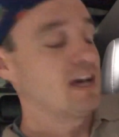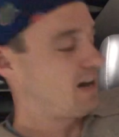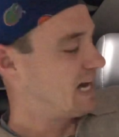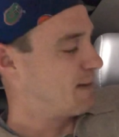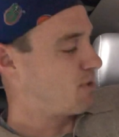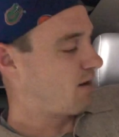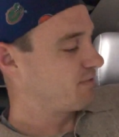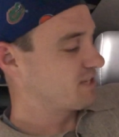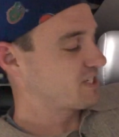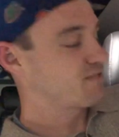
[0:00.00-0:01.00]

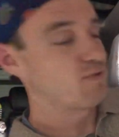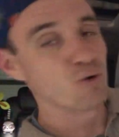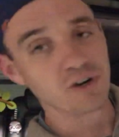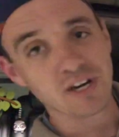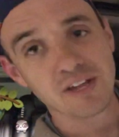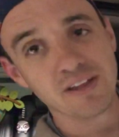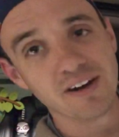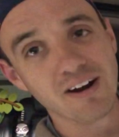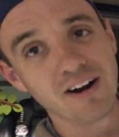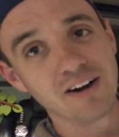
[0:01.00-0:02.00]
off this fork
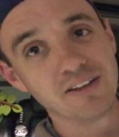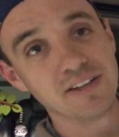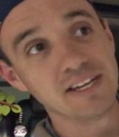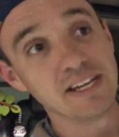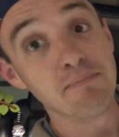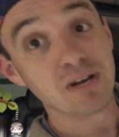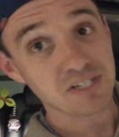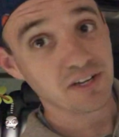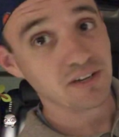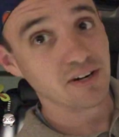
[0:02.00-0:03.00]
there are the
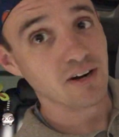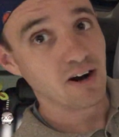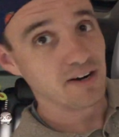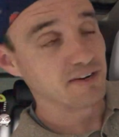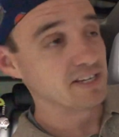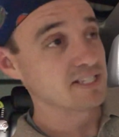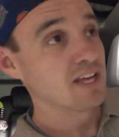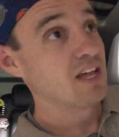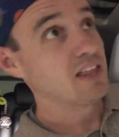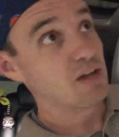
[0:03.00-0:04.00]
muscular arteries
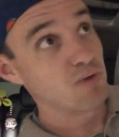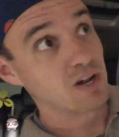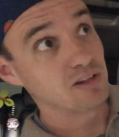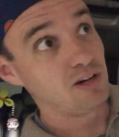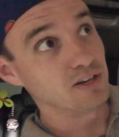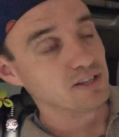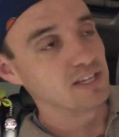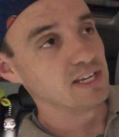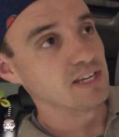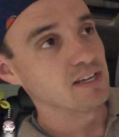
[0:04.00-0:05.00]
that run along
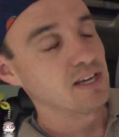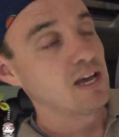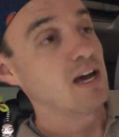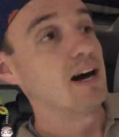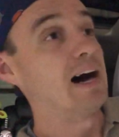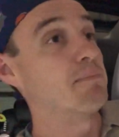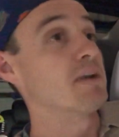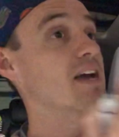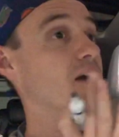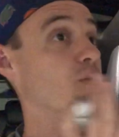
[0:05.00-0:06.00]
the
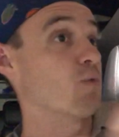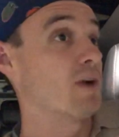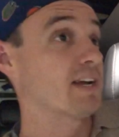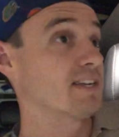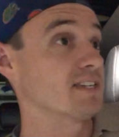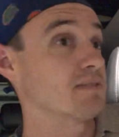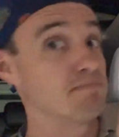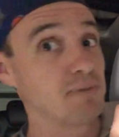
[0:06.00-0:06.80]
rectus